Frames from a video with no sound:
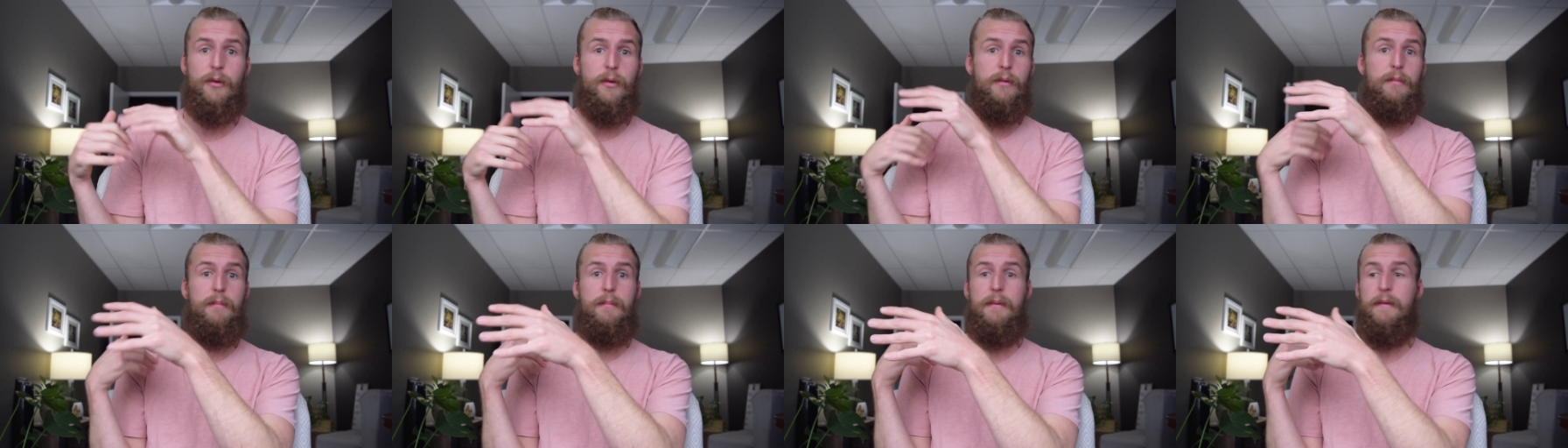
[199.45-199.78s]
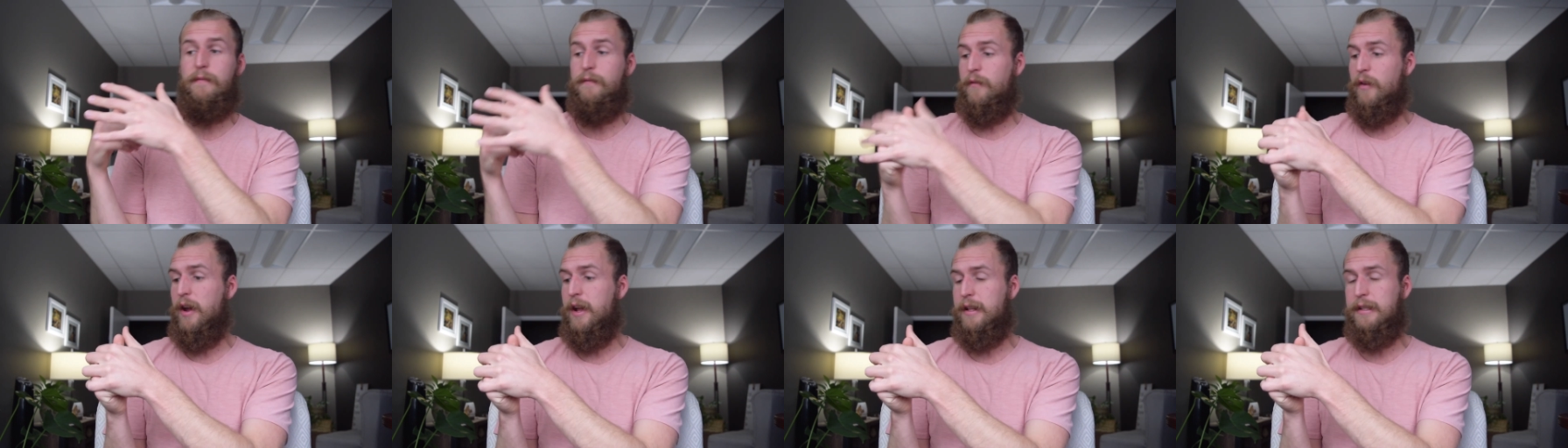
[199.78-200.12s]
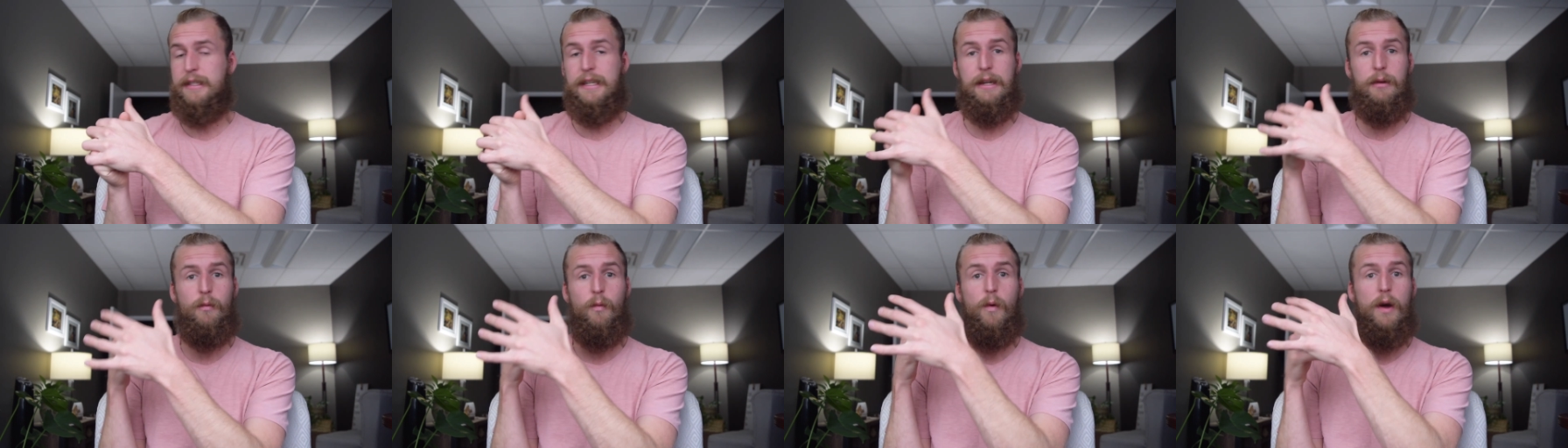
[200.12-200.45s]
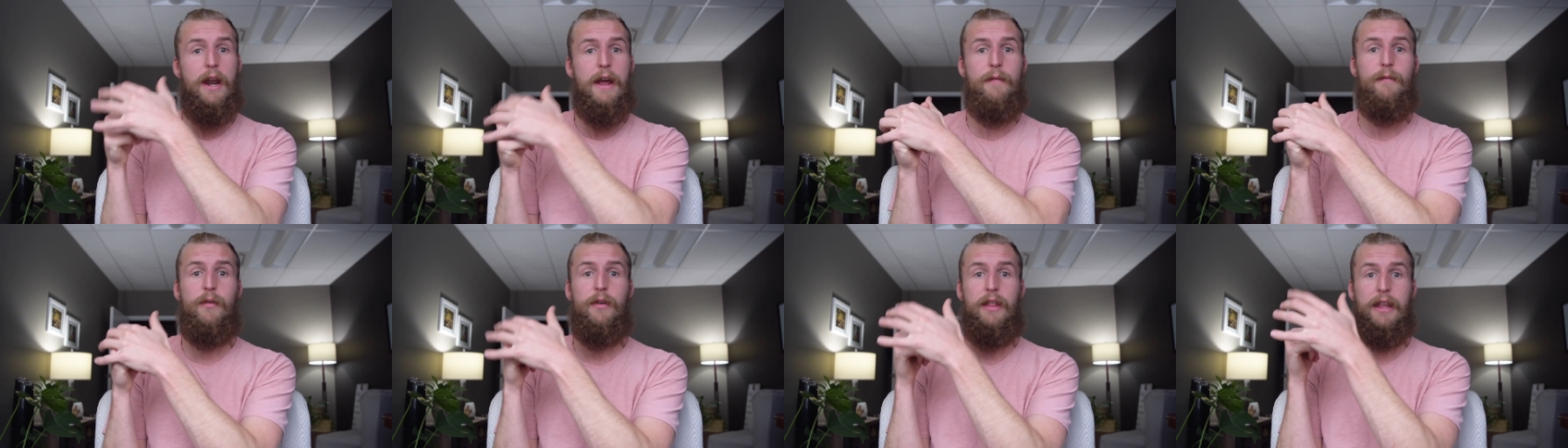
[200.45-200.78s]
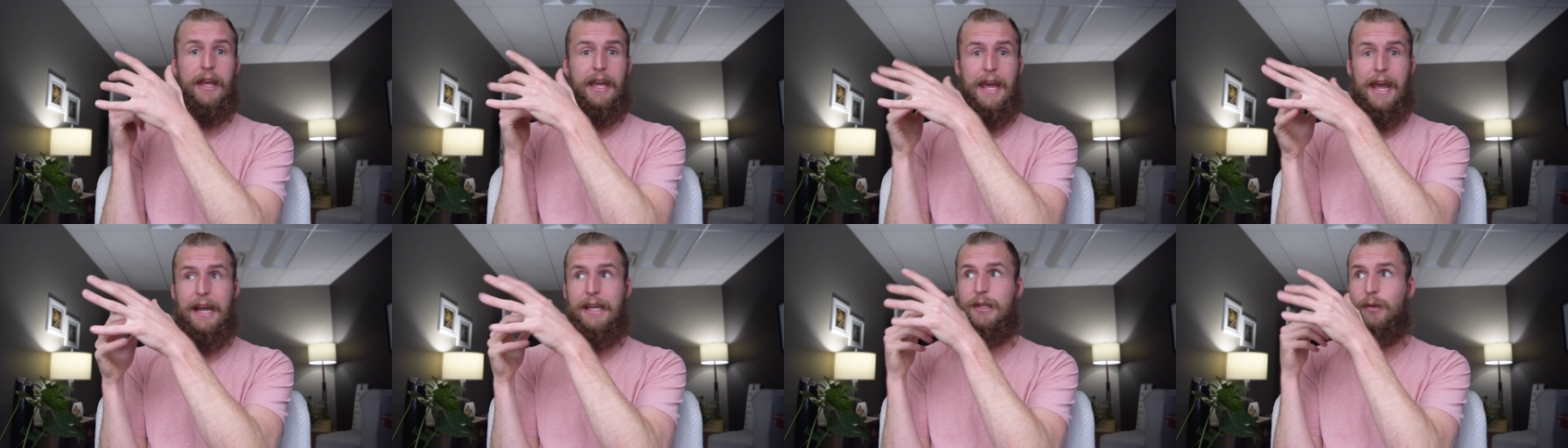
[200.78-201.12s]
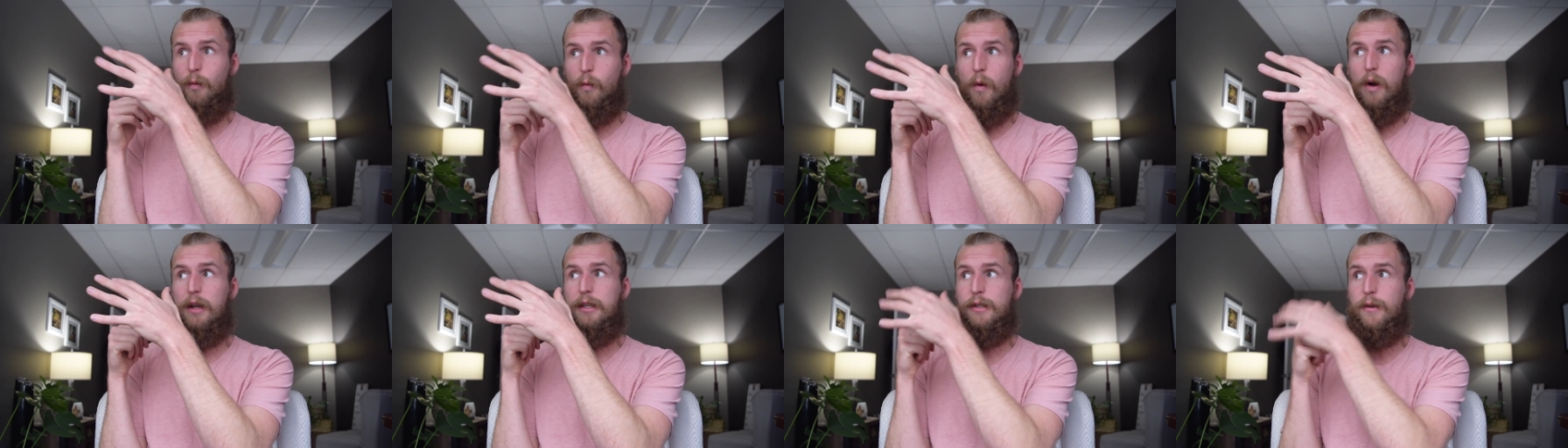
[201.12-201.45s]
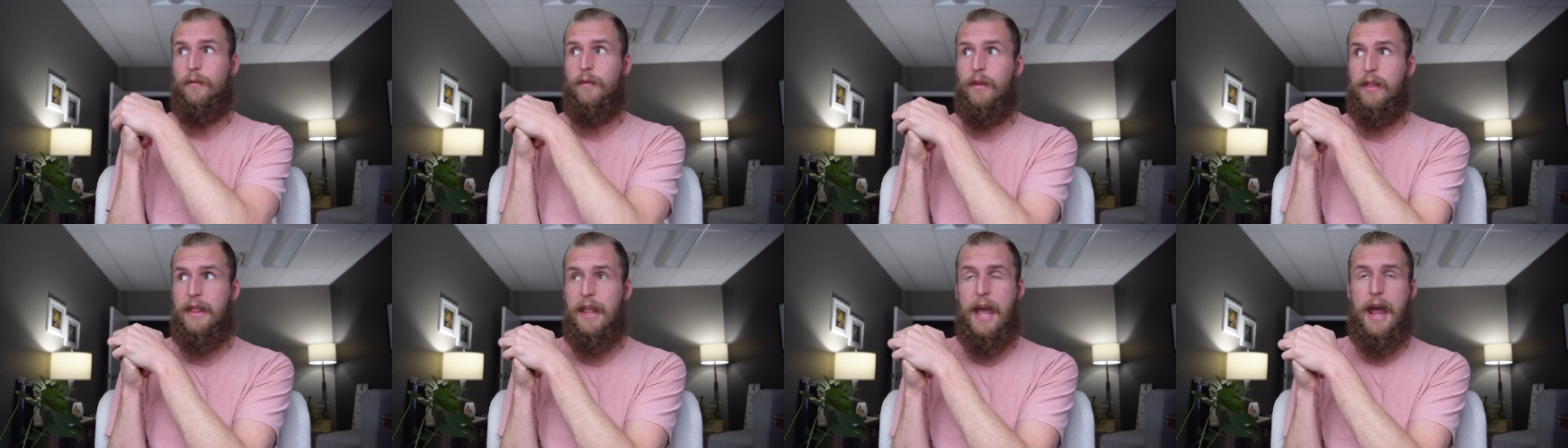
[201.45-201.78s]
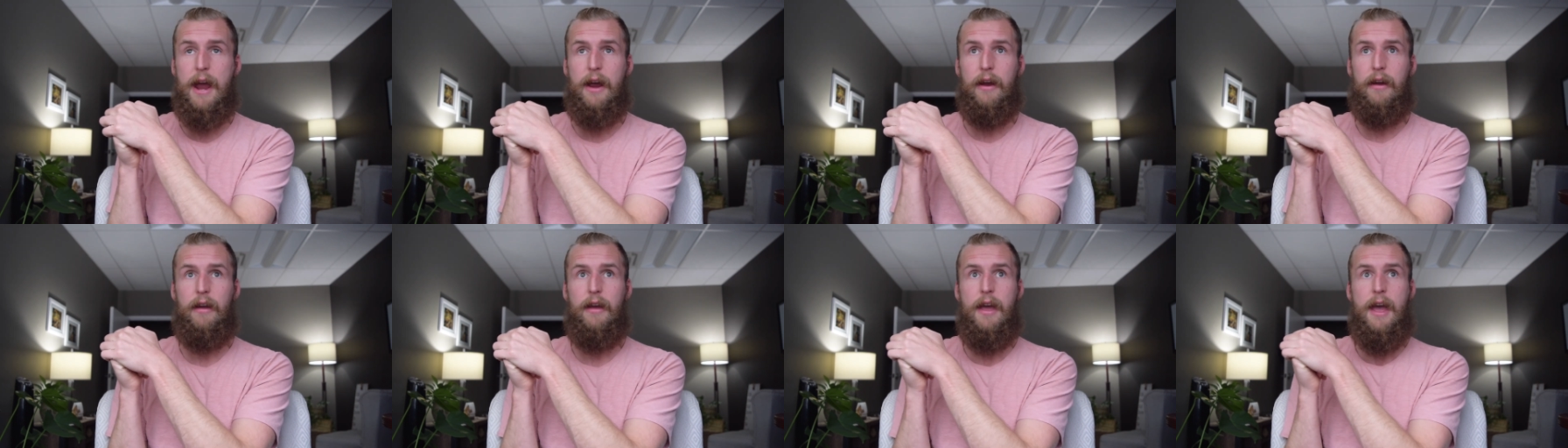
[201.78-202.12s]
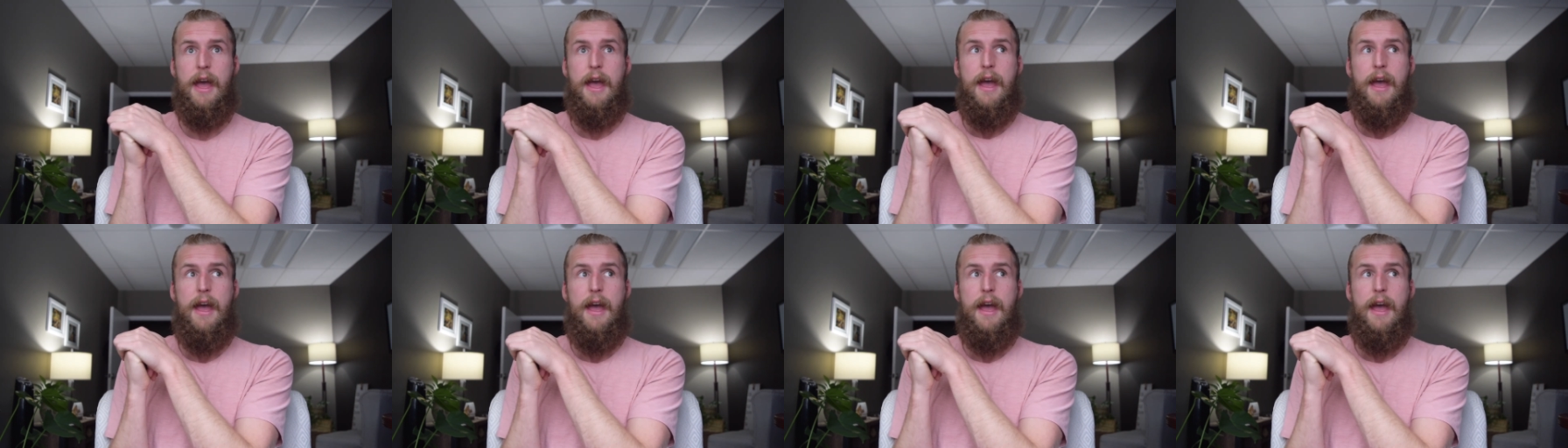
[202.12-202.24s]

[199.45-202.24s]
we would be friends, and whatever the case was over there.